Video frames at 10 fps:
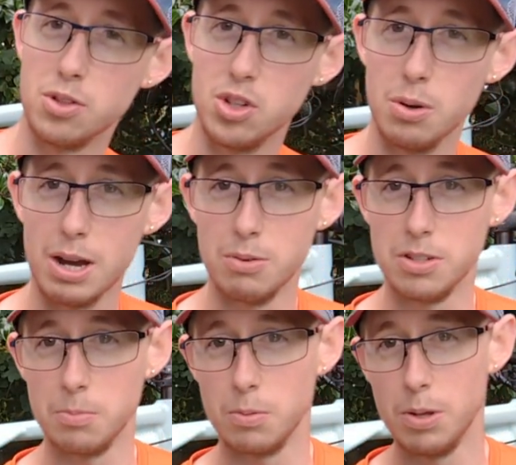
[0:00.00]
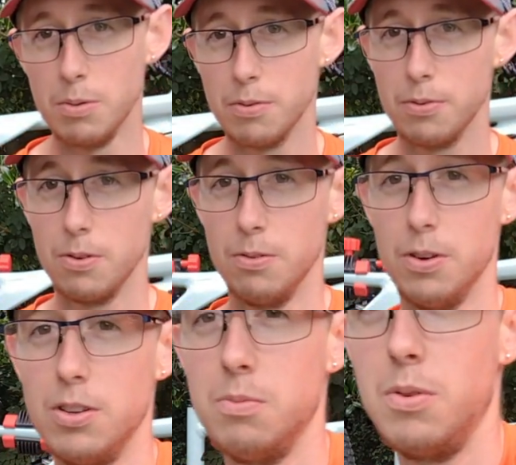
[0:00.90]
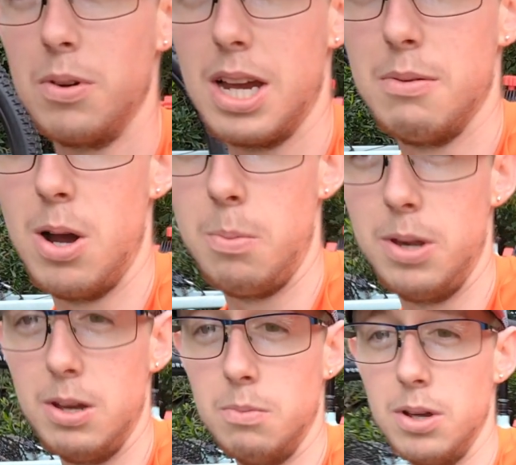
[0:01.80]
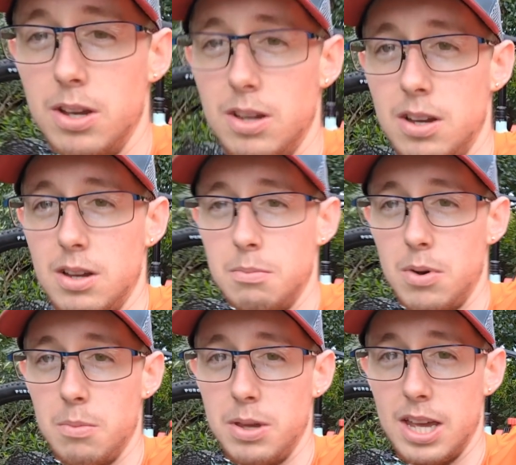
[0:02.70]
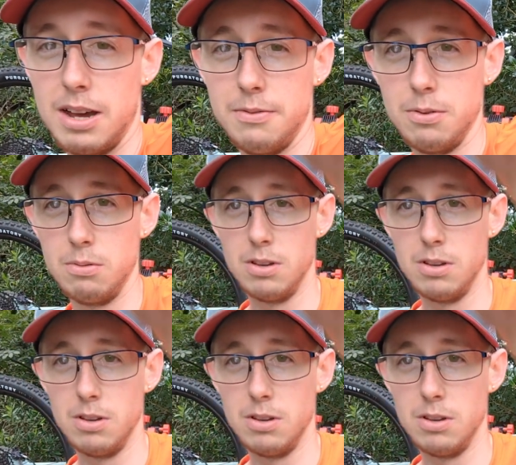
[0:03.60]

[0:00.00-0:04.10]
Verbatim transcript: two hours up to Plymouth. If I just move my camera up a little bit, might be helpful.